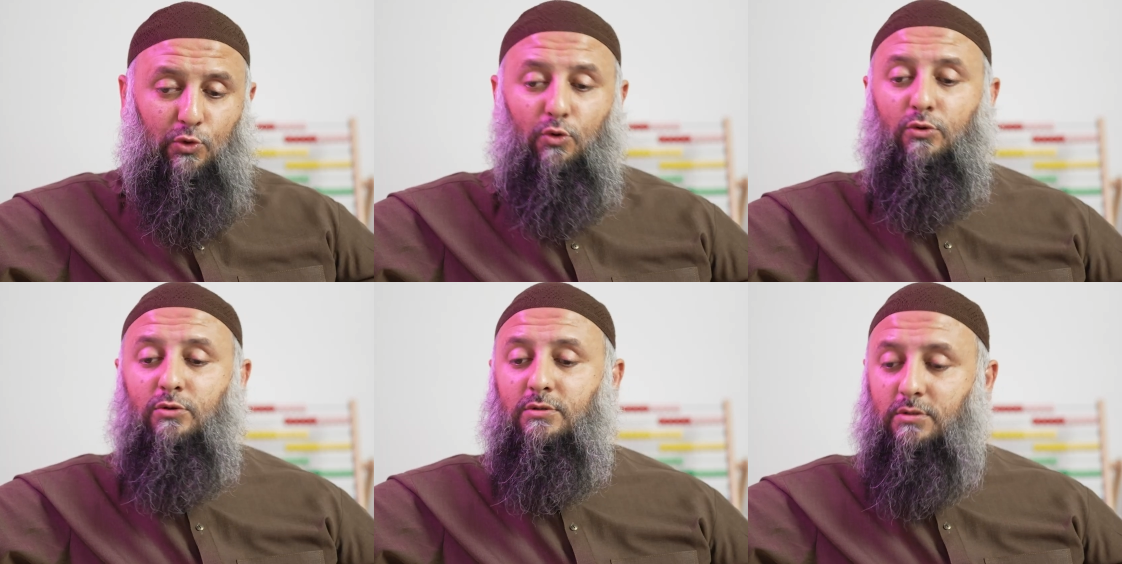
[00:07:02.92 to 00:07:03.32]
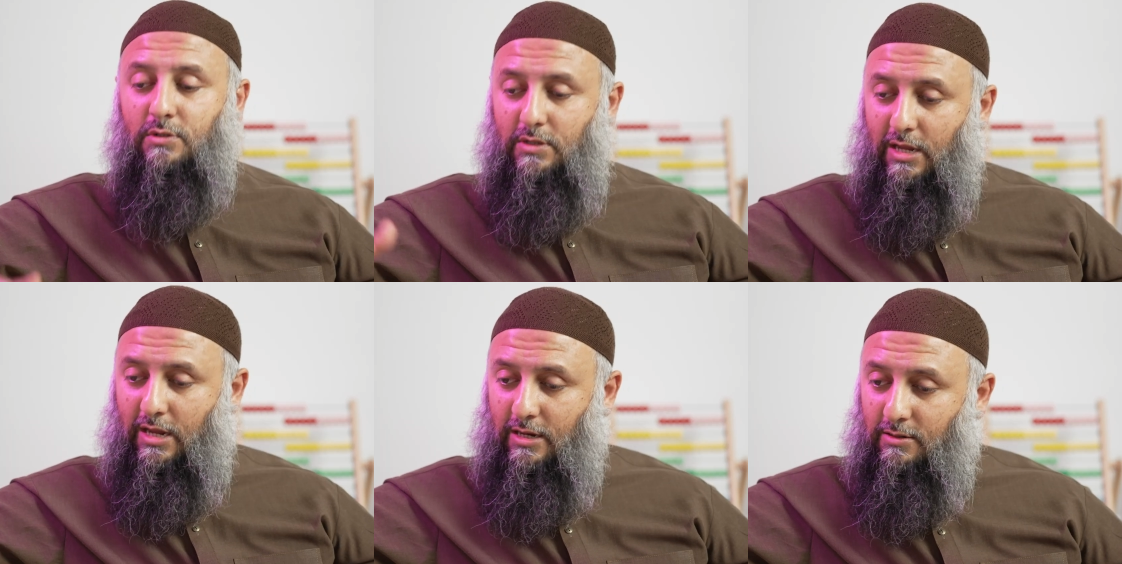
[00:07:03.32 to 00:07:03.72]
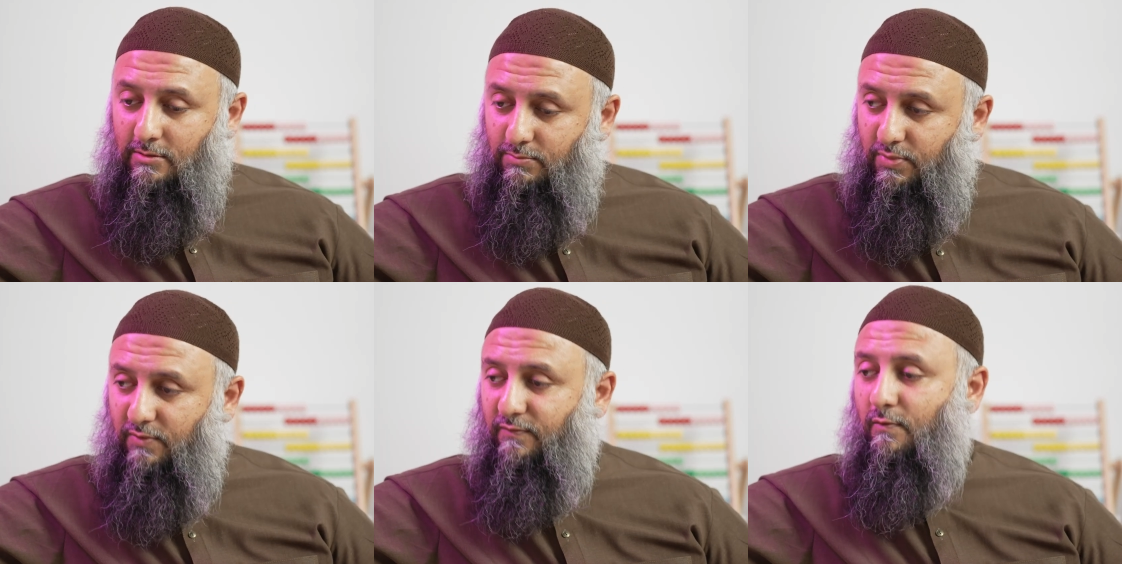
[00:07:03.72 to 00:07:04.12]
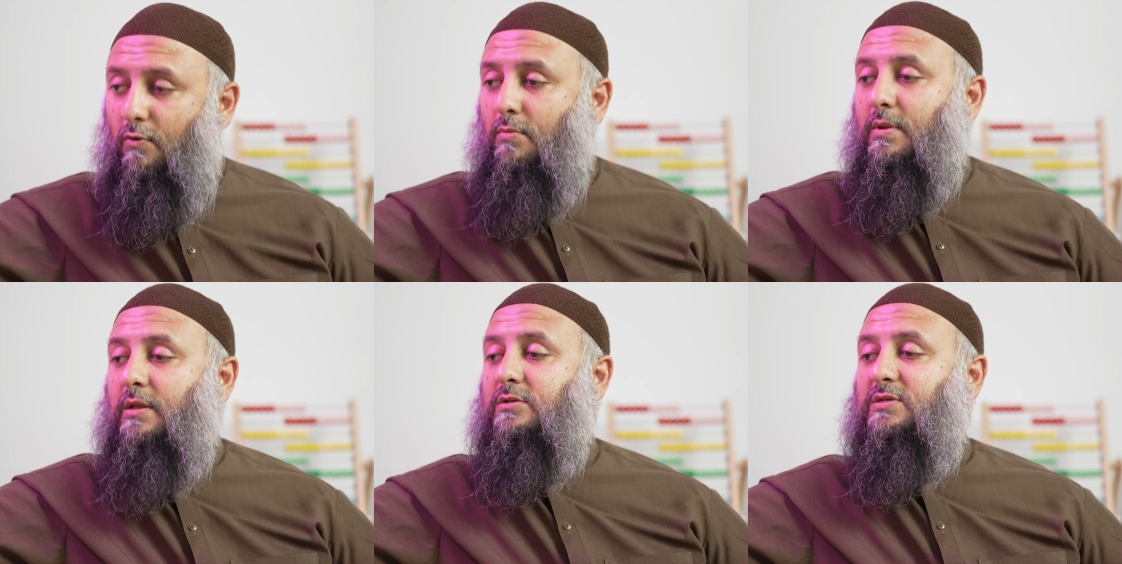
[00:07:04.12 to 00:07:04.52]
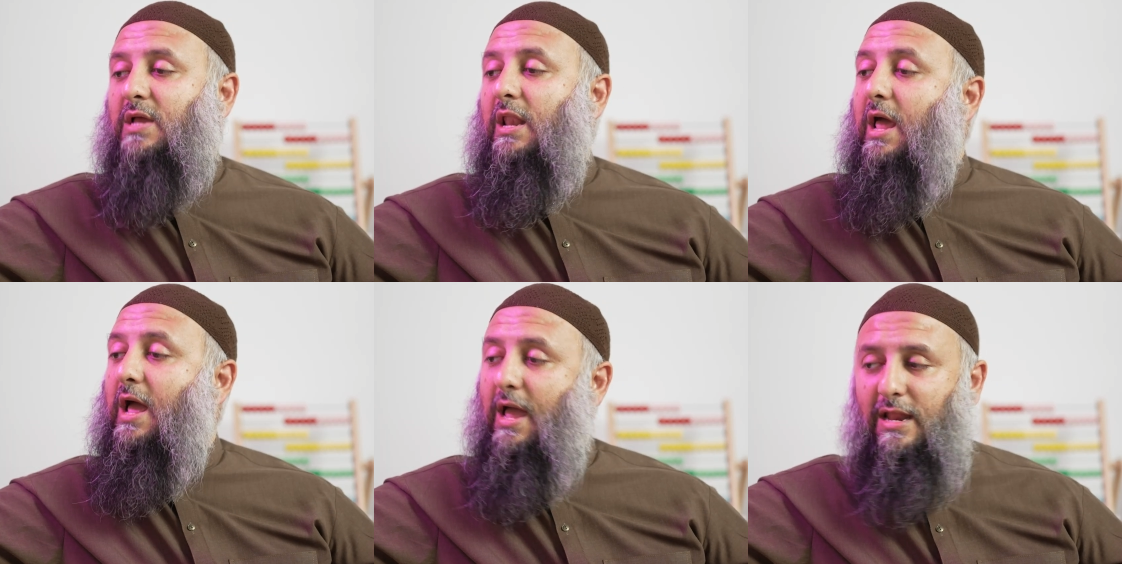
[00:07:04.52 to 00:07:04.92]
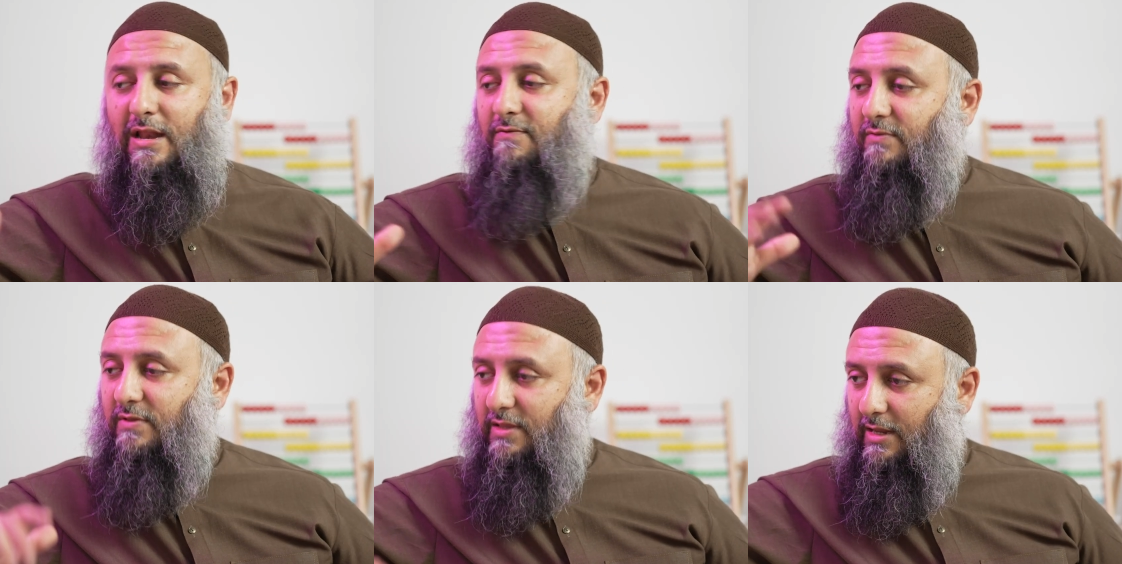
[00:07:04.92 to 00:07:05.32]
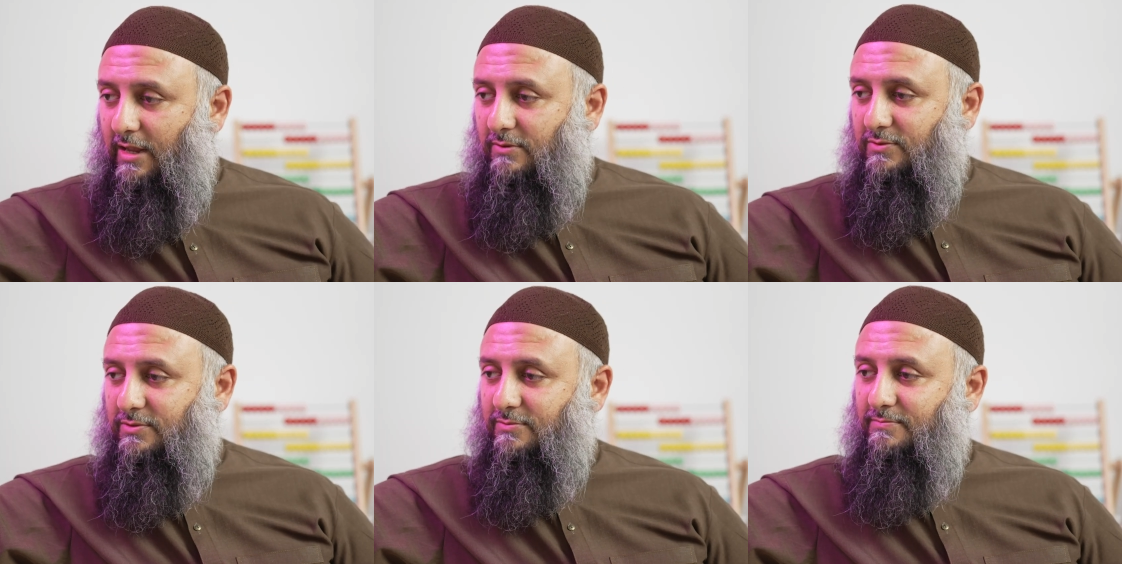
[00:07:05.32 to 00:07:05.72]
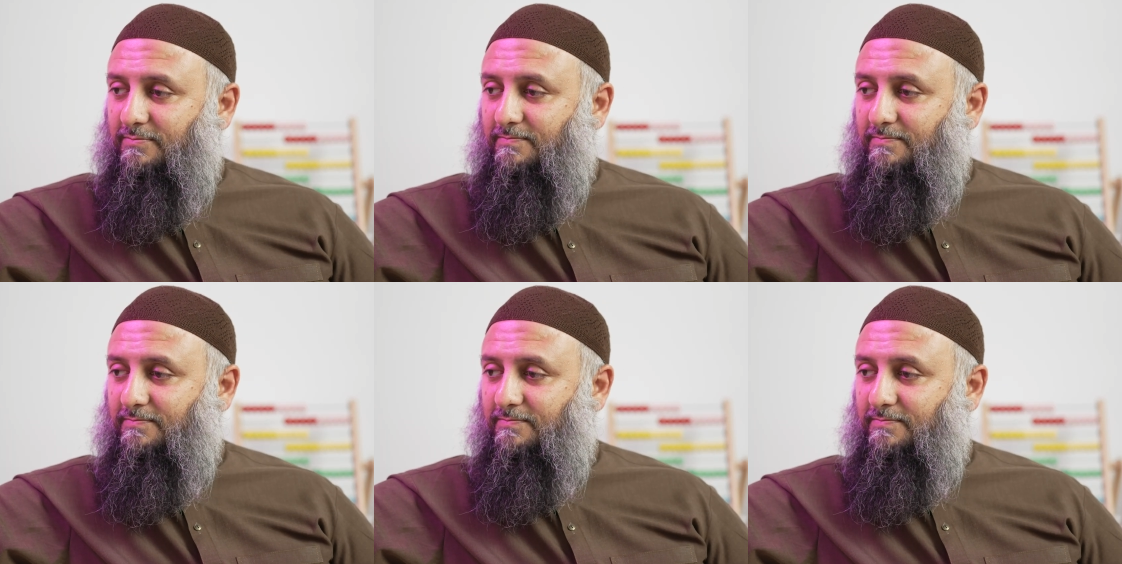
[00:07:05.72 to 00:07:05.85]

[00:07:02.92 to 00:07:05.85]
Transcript: good in performing salah and everything else.